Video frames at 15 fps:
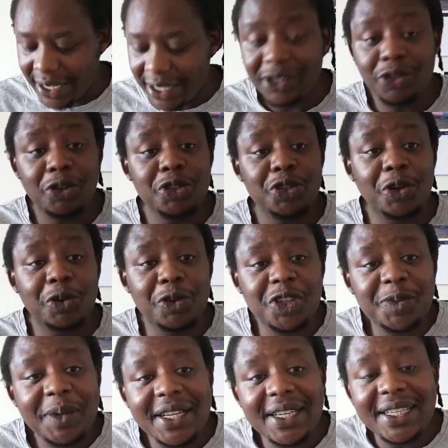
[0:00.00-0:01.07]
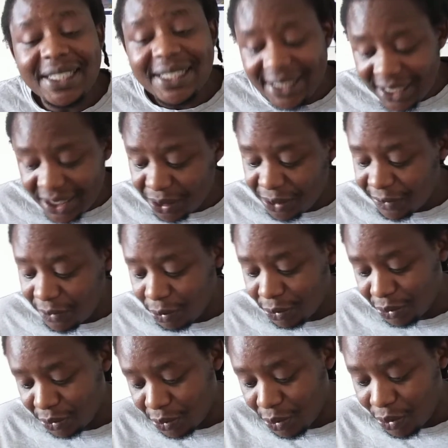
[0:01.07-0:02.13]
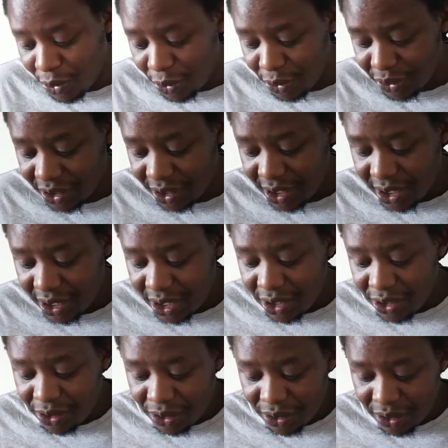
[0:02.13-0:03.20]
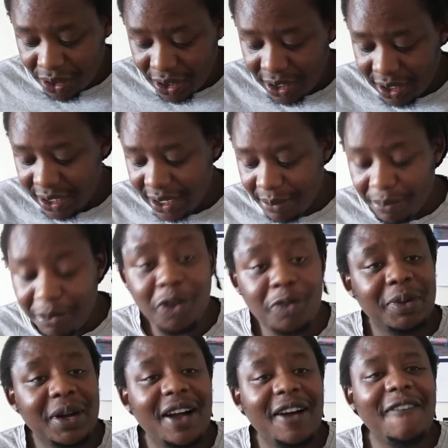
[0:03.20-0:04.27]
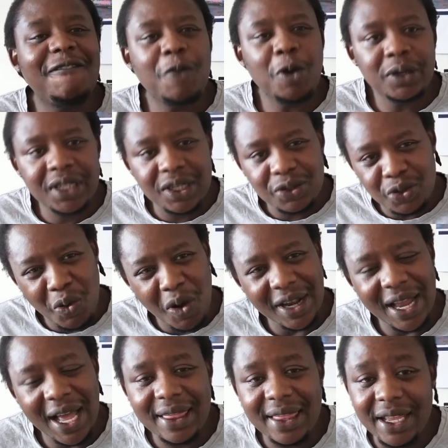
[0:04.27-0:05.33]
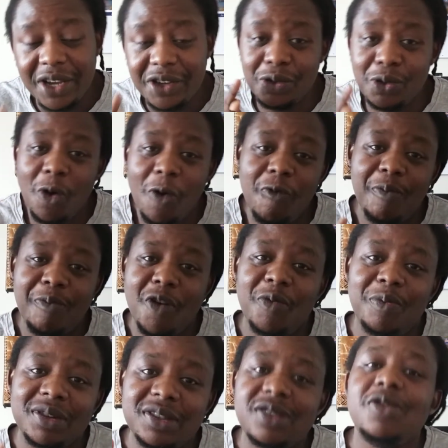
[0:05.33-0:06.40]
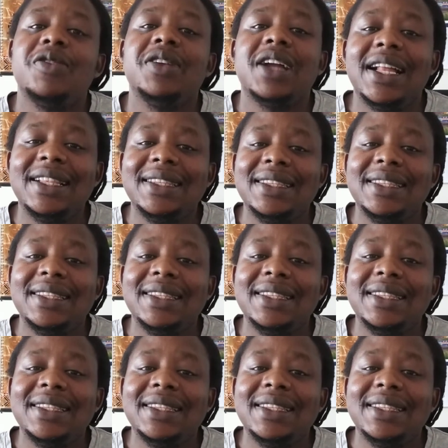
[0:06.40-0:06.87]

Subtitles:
Antonio Griezmann is 6-4 to score goals. Pogba 14-1. I think you should go for Pogba scoring.